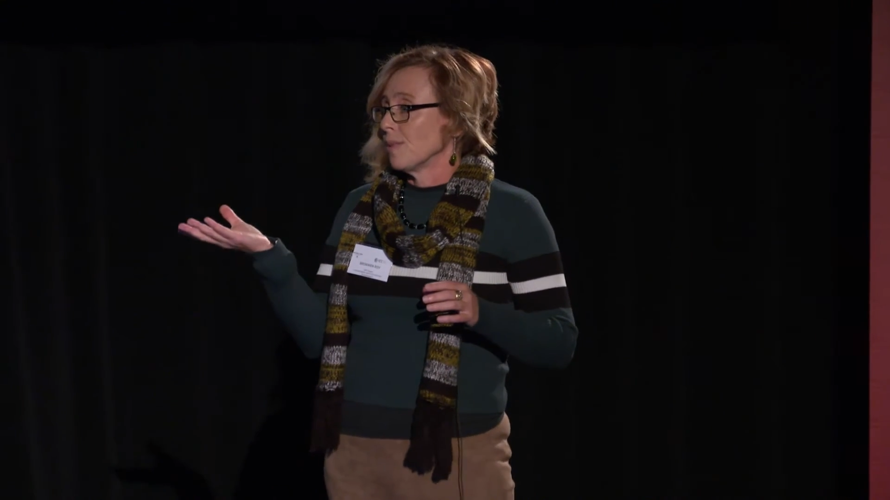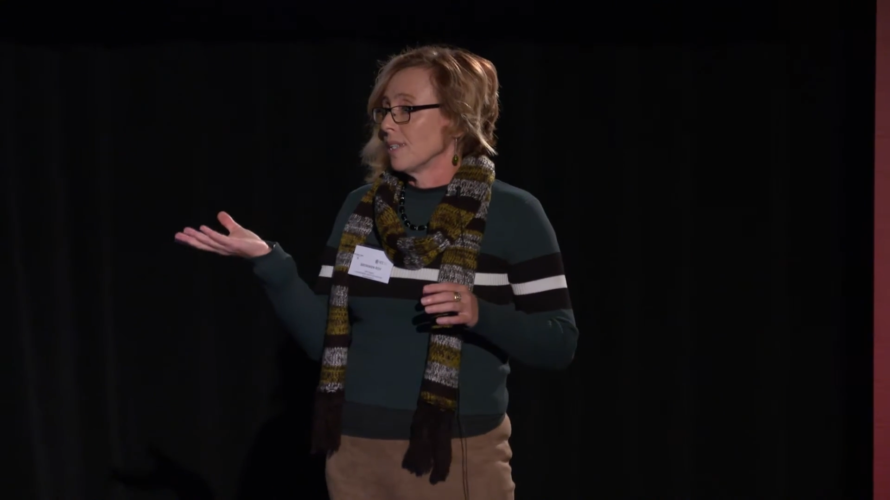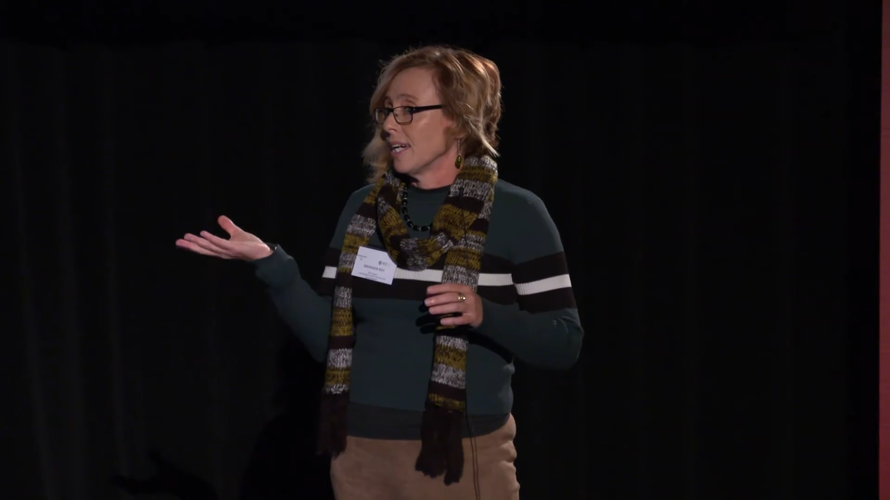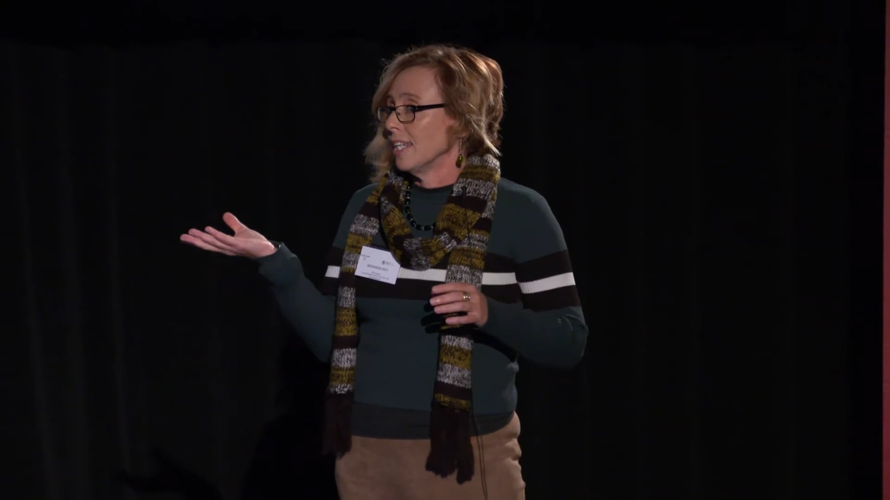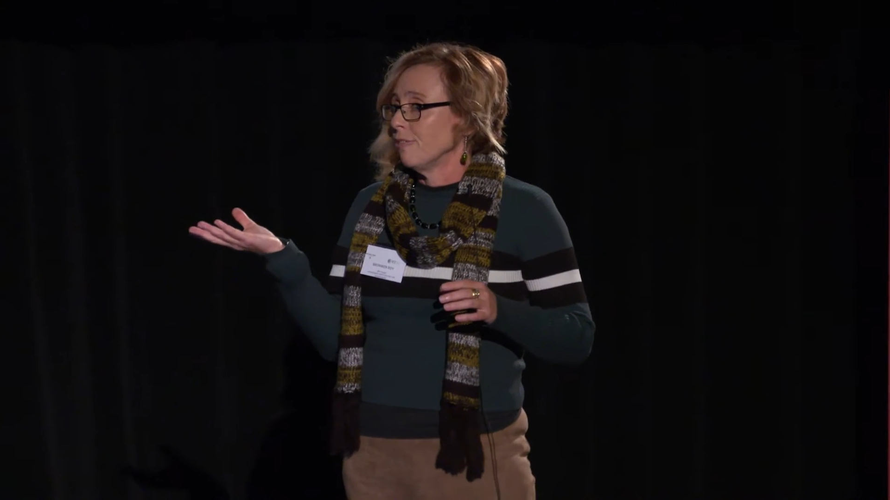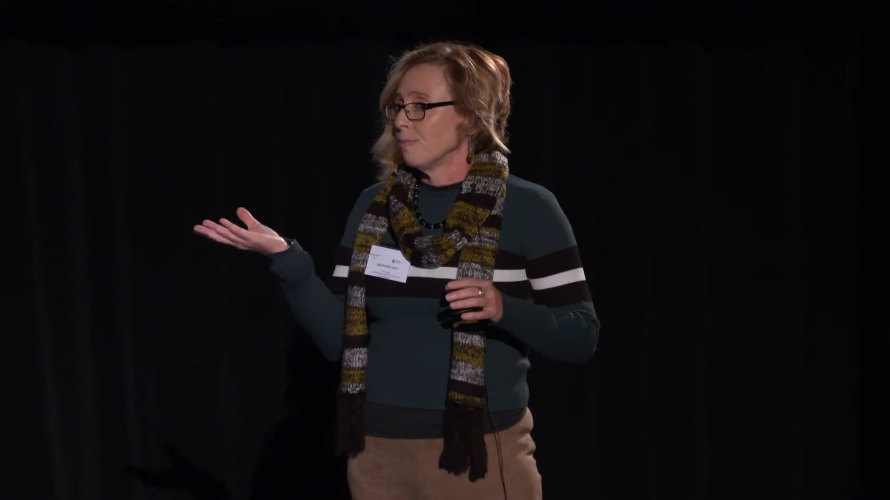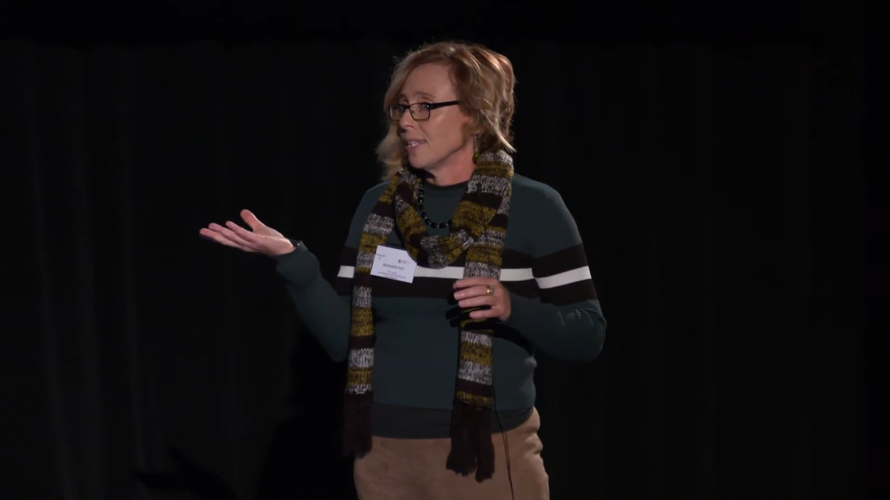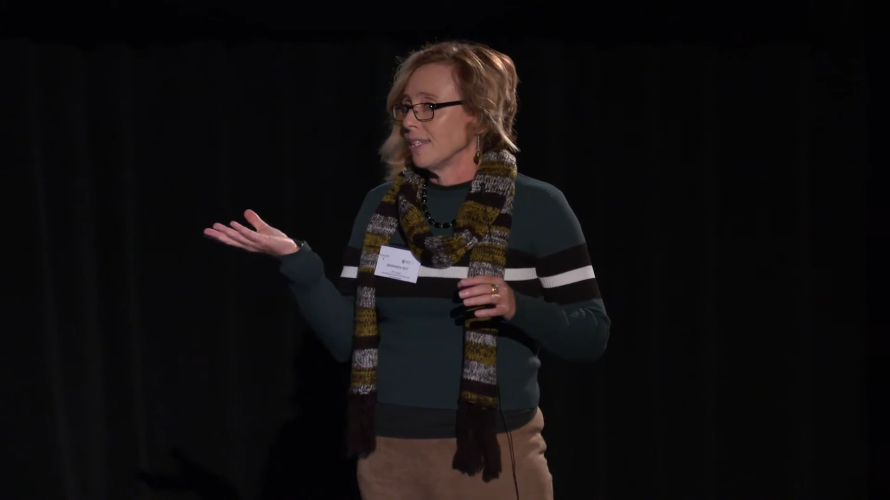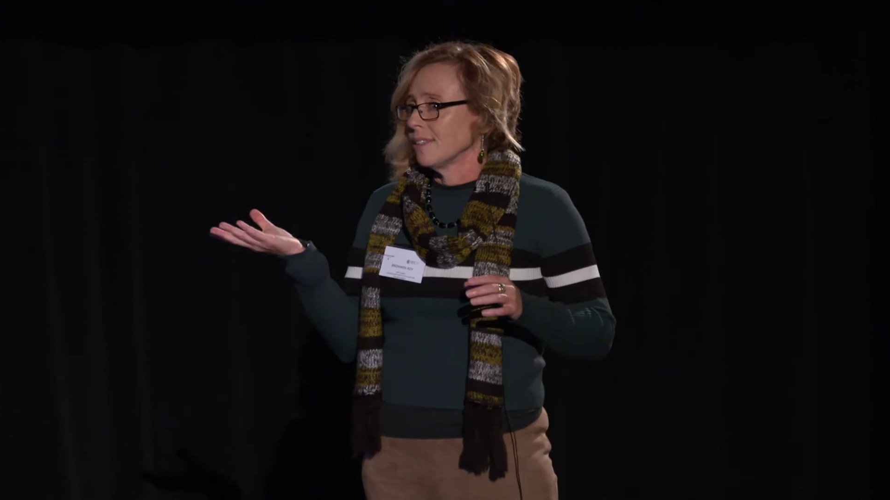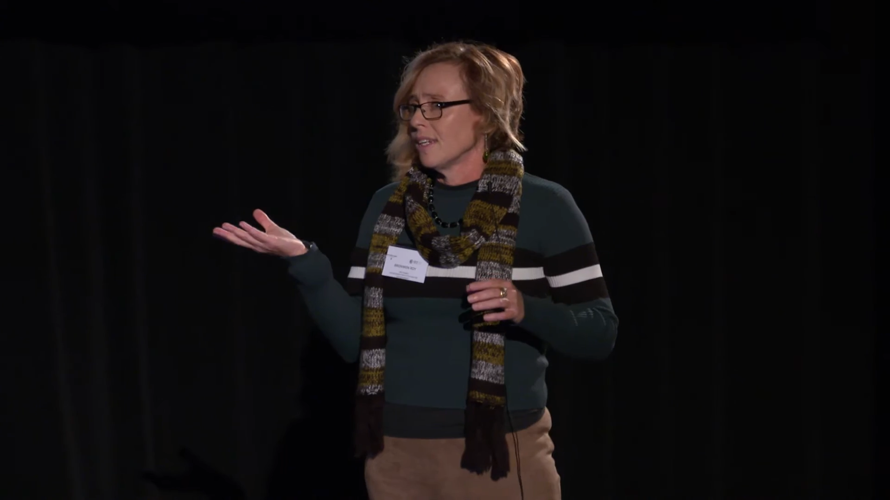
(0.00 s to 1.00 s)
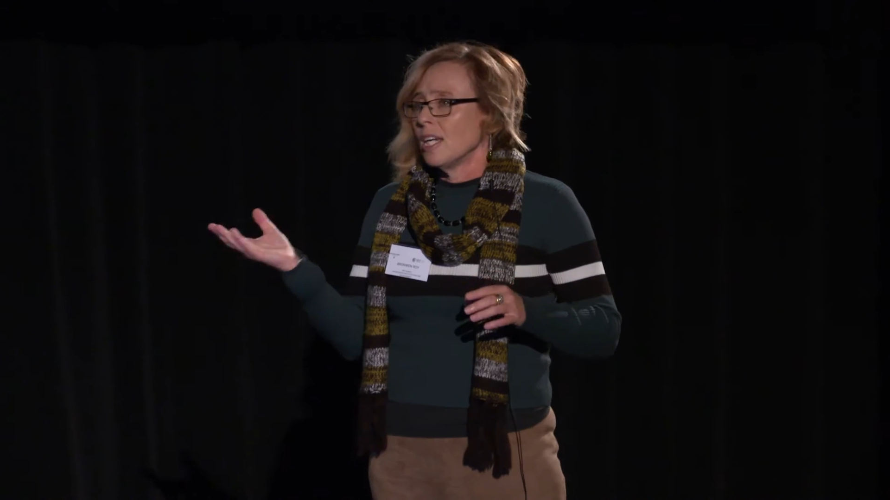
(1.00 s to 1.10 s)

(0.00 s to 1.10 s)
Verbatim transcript: with native bees,